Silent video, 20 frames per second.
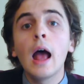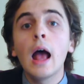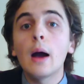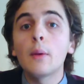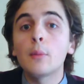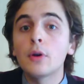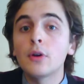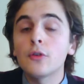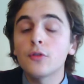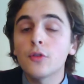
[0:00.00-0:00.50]

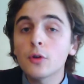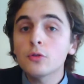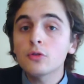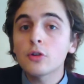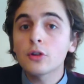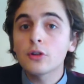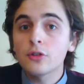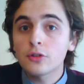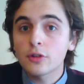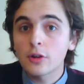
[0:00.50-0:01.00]
And when a
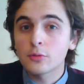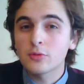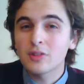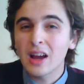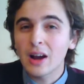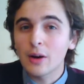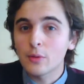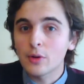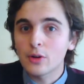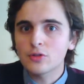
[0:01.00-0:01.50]
photon is slowed
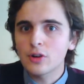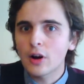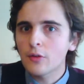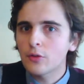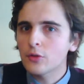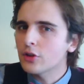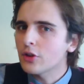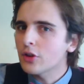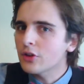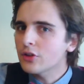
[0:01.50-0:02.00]
down, it
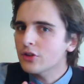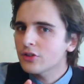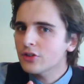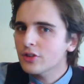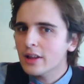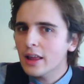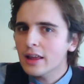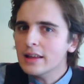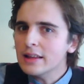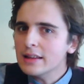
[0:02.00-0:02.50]
travels at a
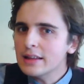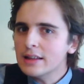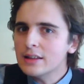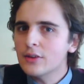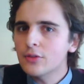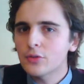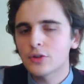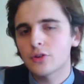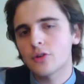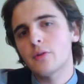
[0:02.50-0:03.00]
slightly
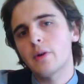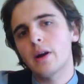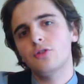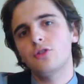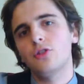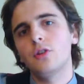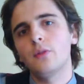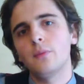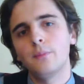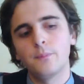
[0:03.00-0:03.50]
different
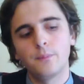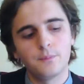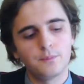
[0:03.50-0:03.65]
direction.